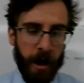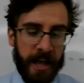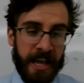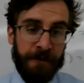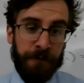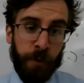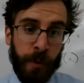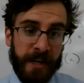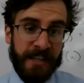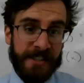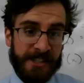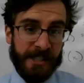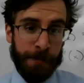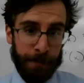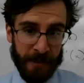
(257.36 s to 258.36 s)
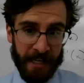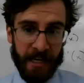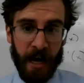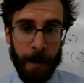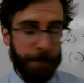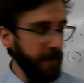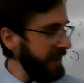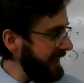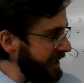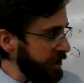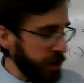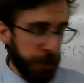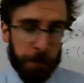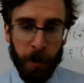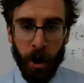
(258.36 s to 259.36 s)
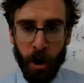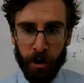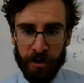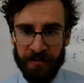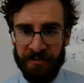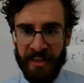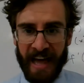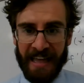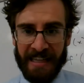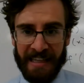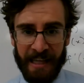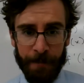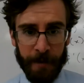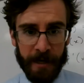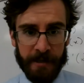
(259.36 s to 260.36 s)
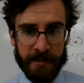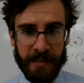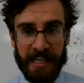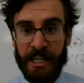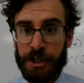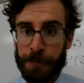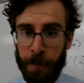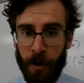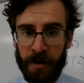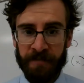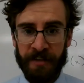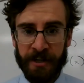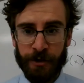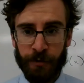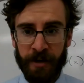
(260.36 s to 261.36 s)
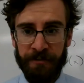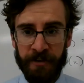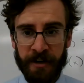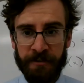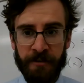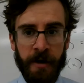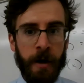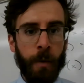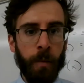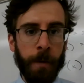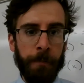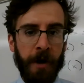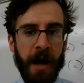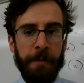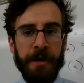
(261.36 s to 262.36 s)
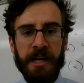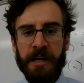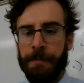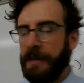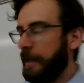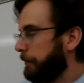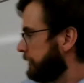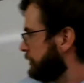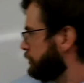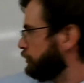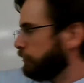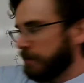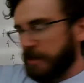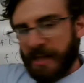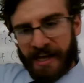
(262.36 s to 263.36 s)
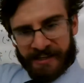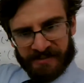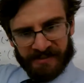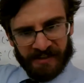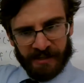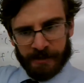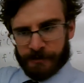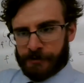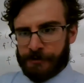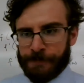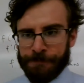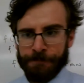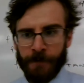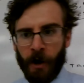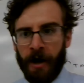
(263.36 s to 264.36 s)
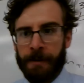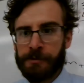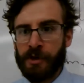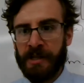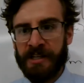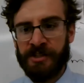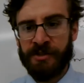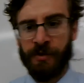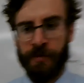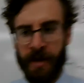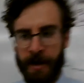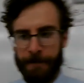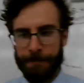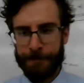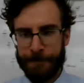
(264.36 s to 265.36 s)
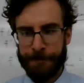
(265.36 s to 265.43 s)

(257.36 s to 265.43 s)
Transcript: If we split up each part of that limit, each part of that derivative, we're probably going to be able to utilize these. All right, so let's do that.